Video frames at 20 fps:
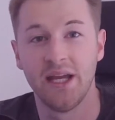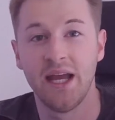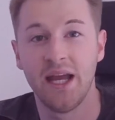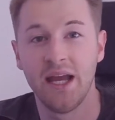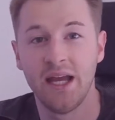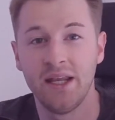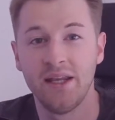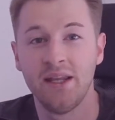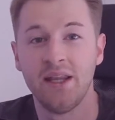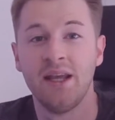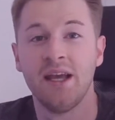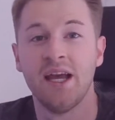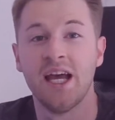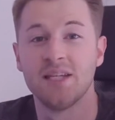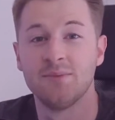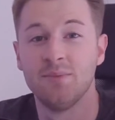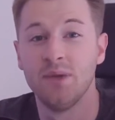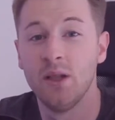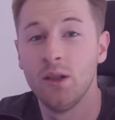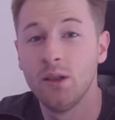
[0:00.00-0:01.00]
and
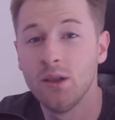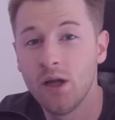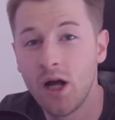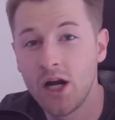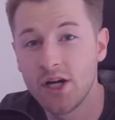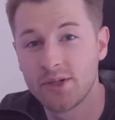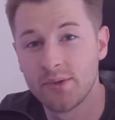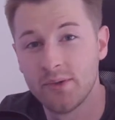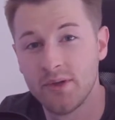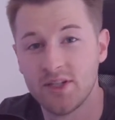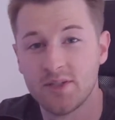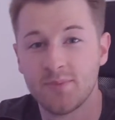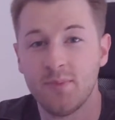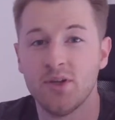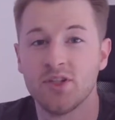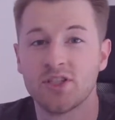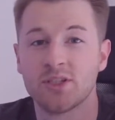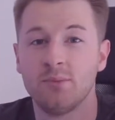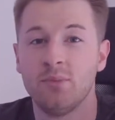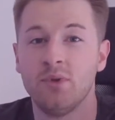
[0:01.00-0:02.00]
has been largely
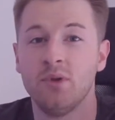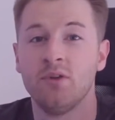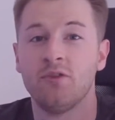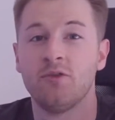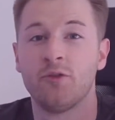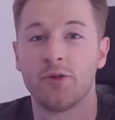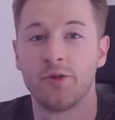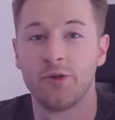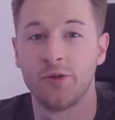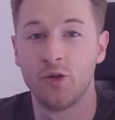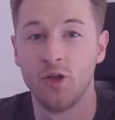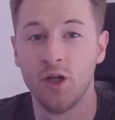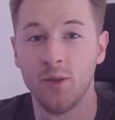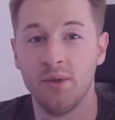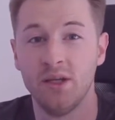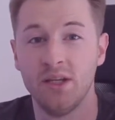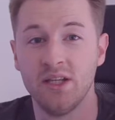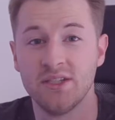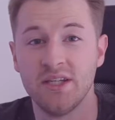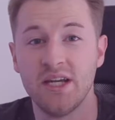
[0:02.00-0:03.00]
responsible for the
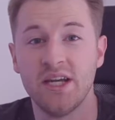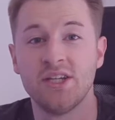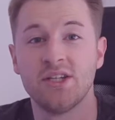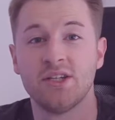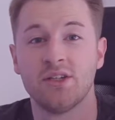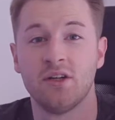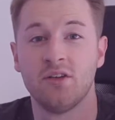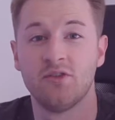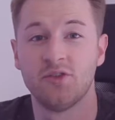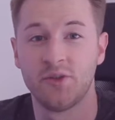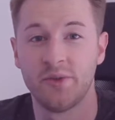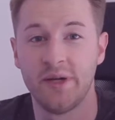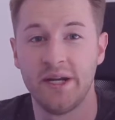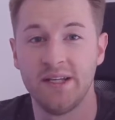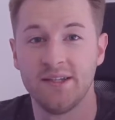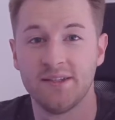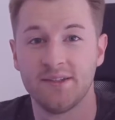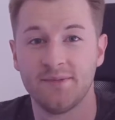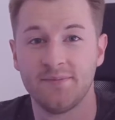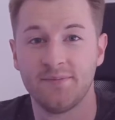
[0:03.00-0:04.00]
globalization of trade.